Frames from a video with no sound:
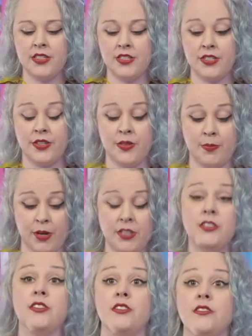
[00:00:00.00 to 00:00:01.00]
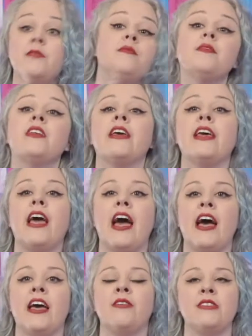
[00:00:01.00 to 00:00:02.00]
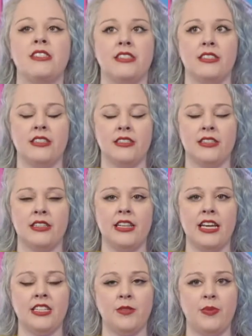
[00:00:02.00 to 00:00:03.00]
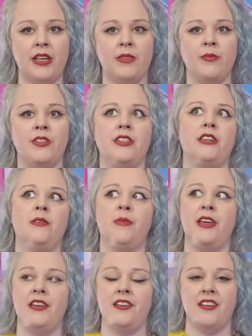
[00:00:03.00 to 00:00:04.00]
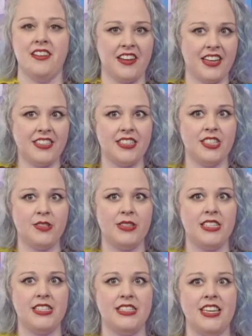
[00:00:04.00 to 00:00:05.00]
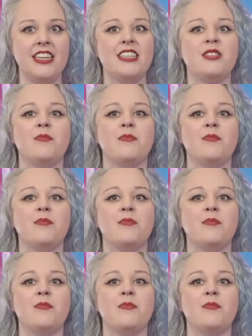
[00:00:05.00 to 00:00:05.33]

So the bottle, it was collected by the museum in 1926,